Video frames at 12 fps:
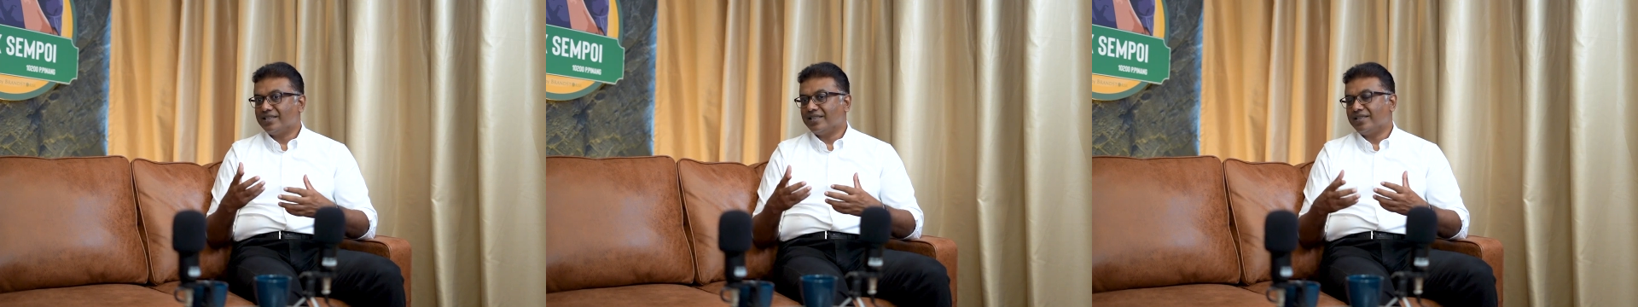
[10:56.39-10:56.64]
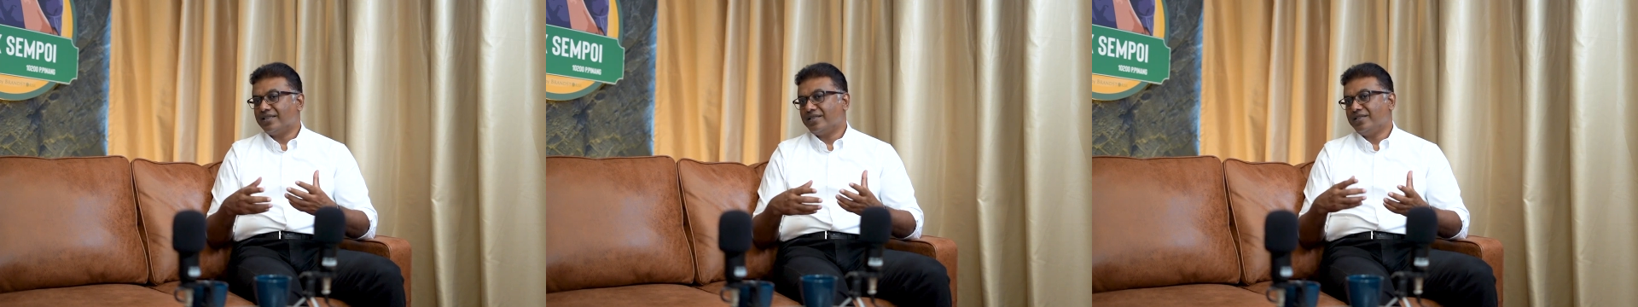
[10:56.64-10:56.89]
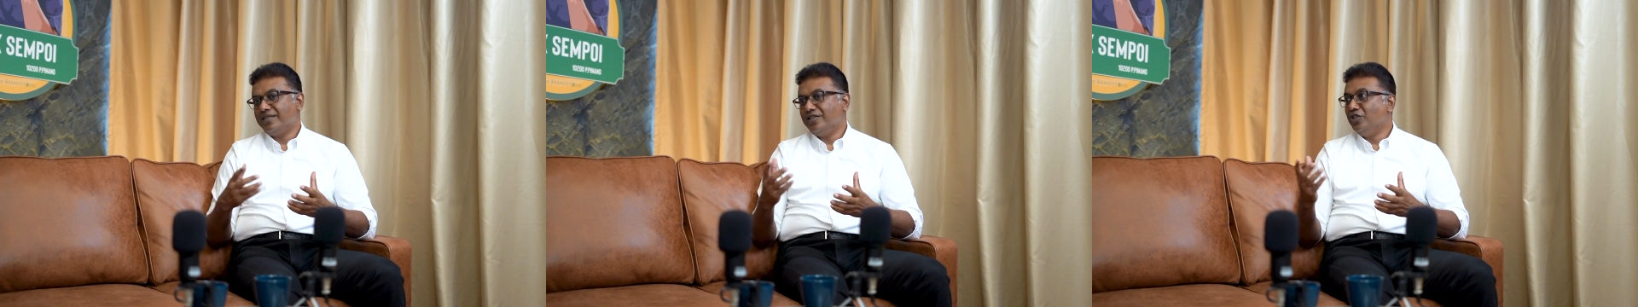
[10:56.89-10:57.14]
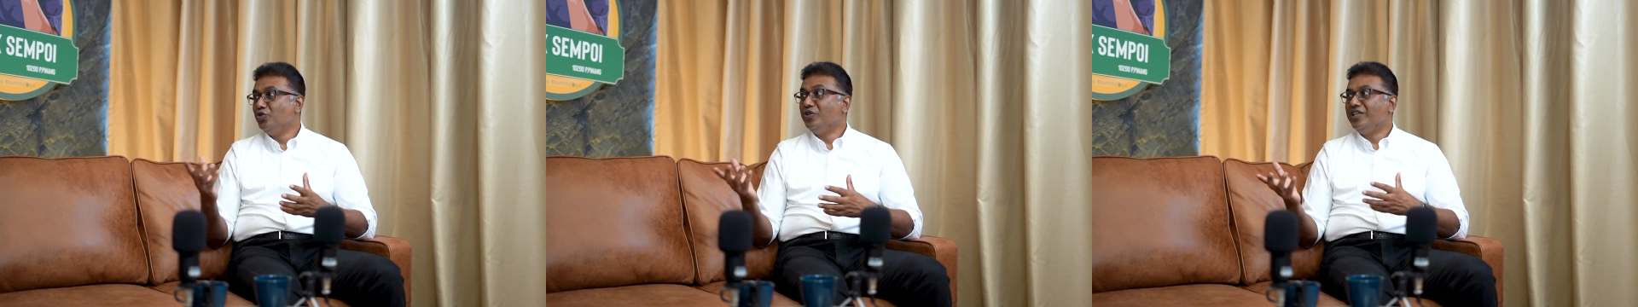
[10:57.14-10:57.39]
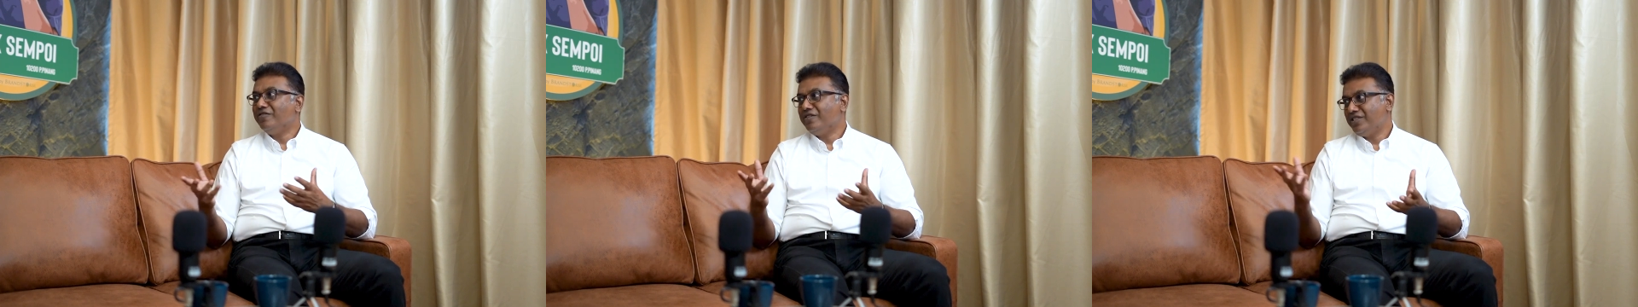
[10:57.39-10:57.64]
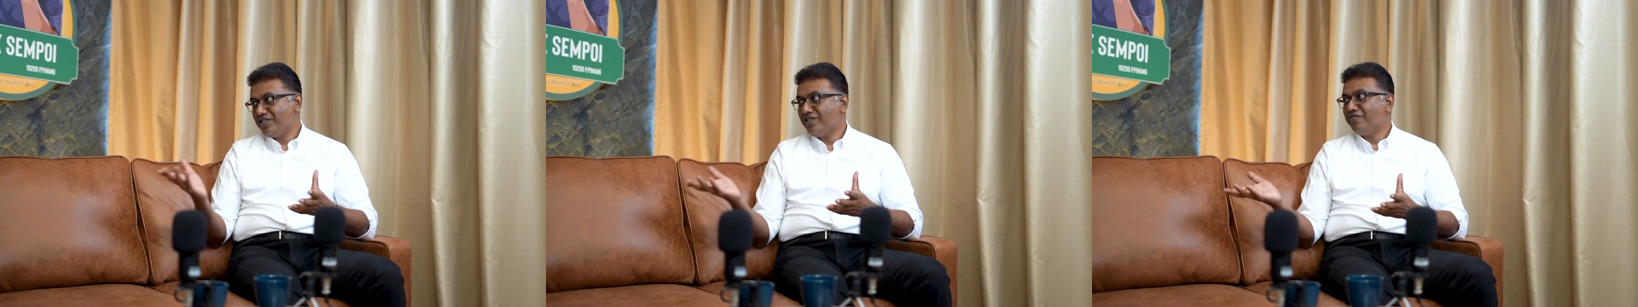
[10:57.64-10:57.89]
new
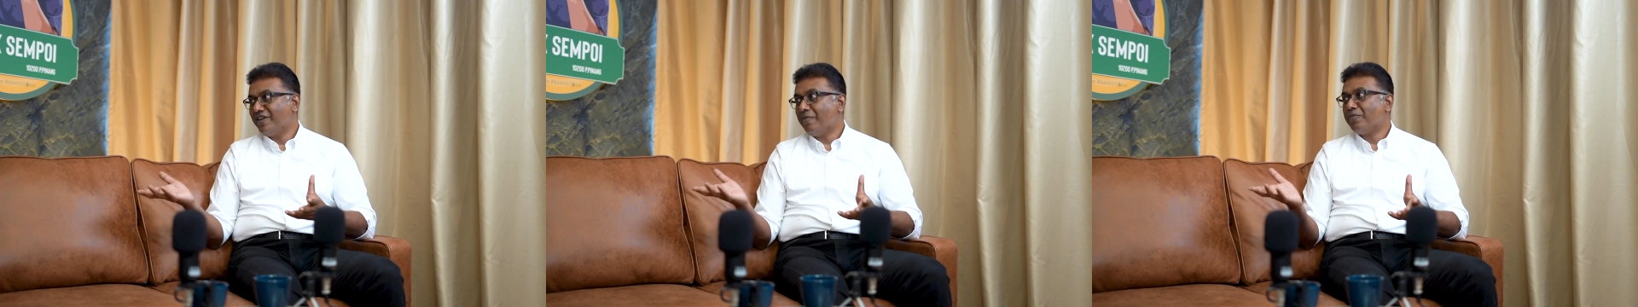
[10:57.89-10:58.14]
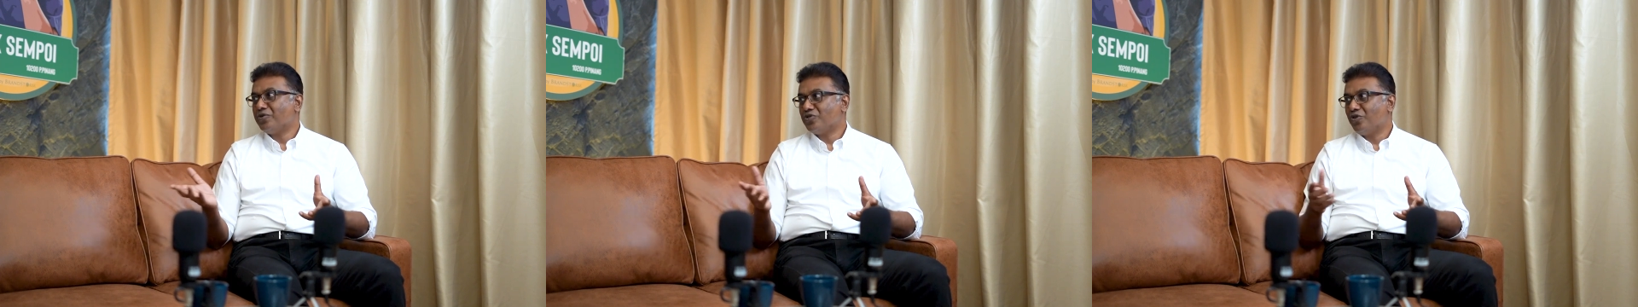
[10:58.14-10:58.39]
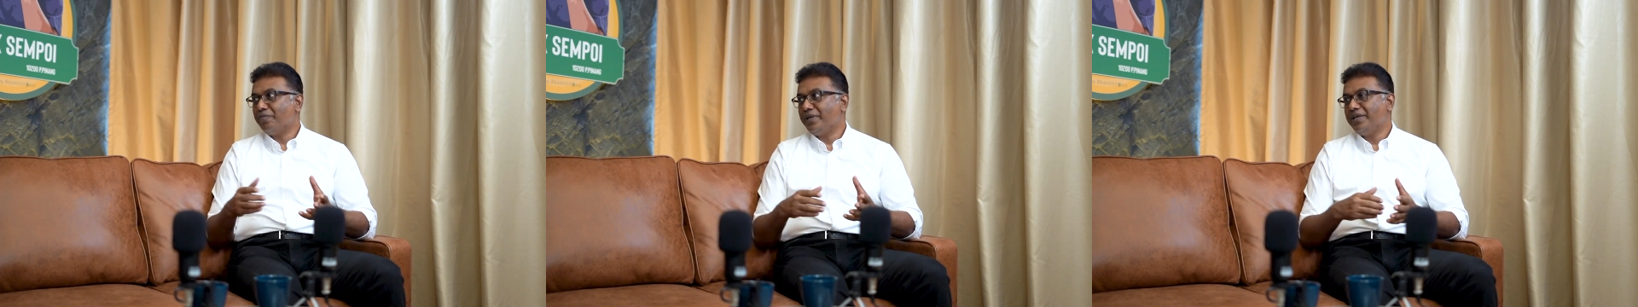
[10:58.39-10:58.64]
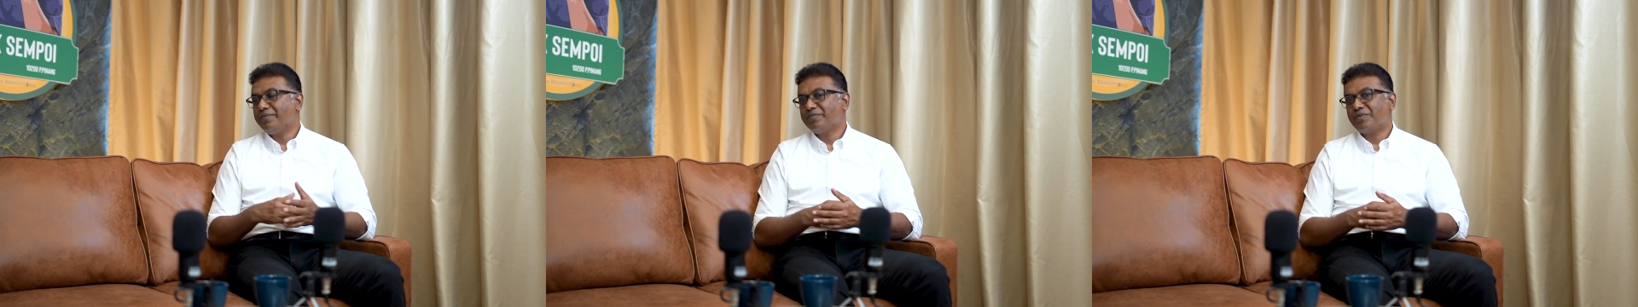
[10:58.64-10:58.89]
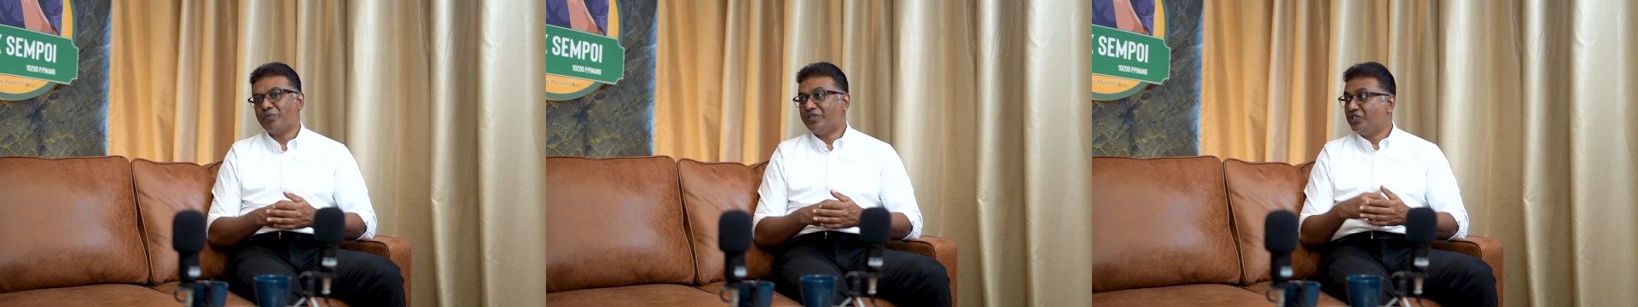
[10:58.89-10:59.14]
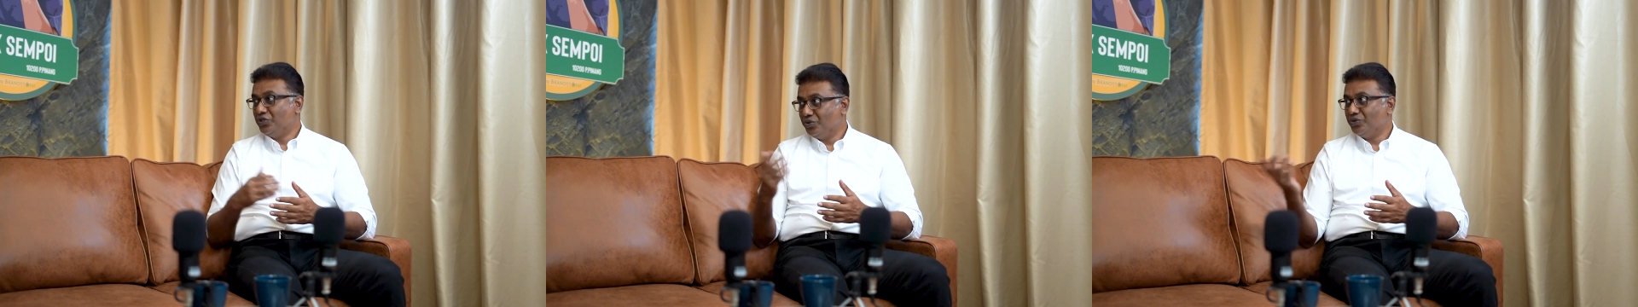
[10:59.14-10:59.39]
innovation of laparoscopy,
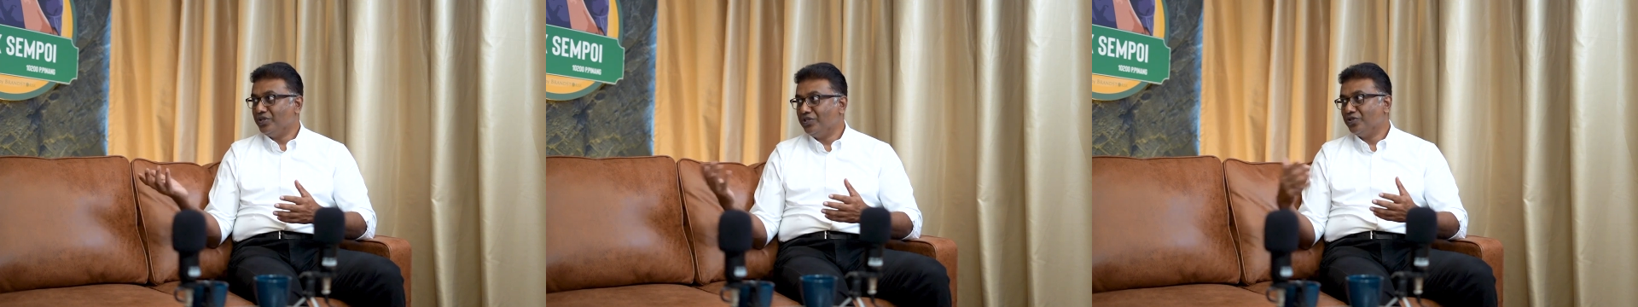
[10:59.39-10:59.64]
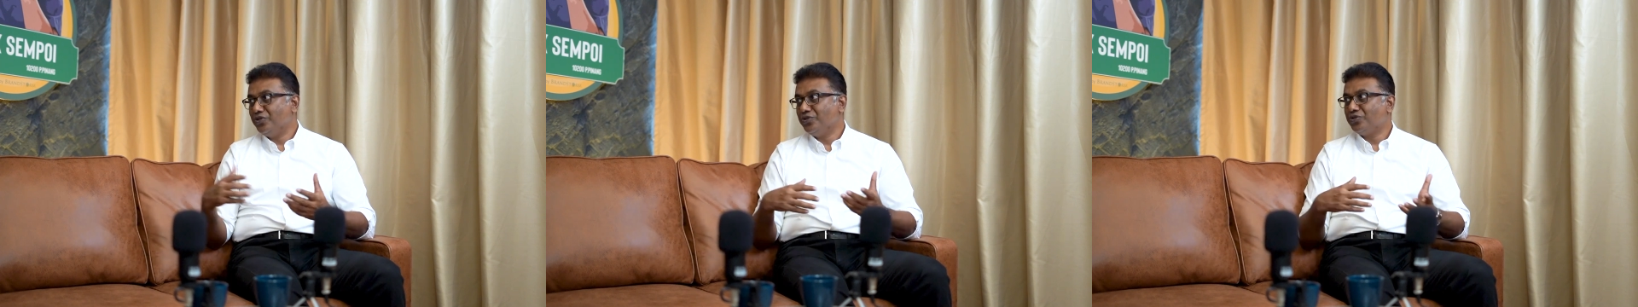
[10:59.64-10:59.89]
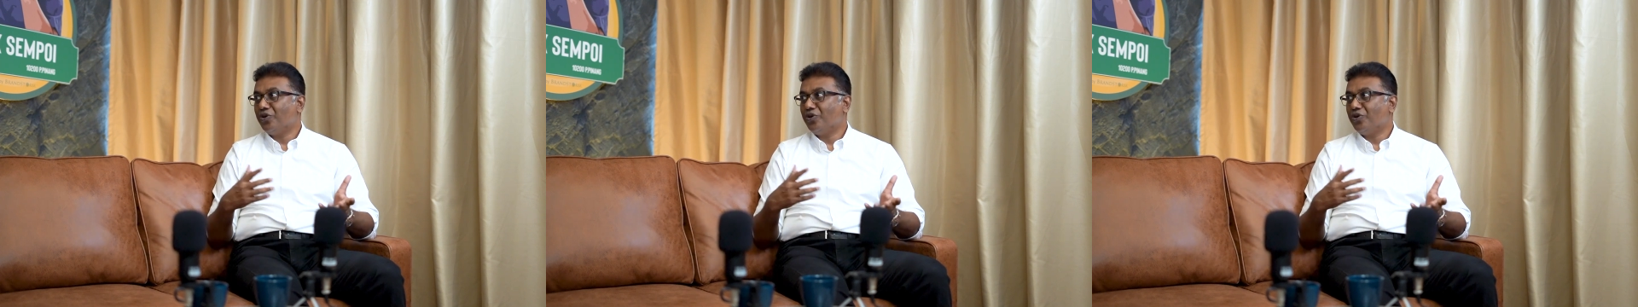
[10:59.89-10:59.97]
which you introduced to